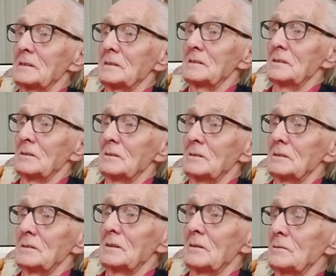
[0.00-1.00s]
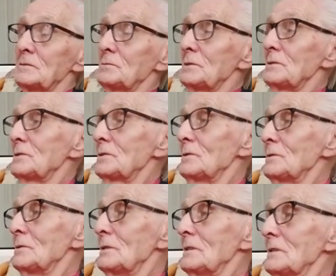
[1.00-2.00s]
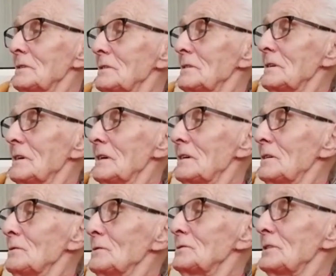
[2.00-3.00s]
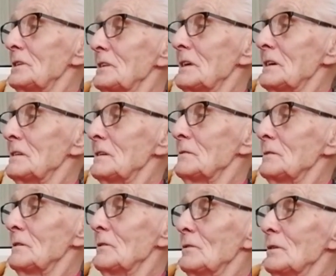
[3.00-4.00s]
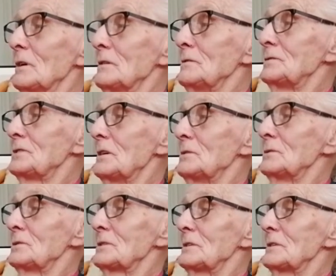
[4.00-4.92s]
Norwich. We used to go and see that. There were all live shows.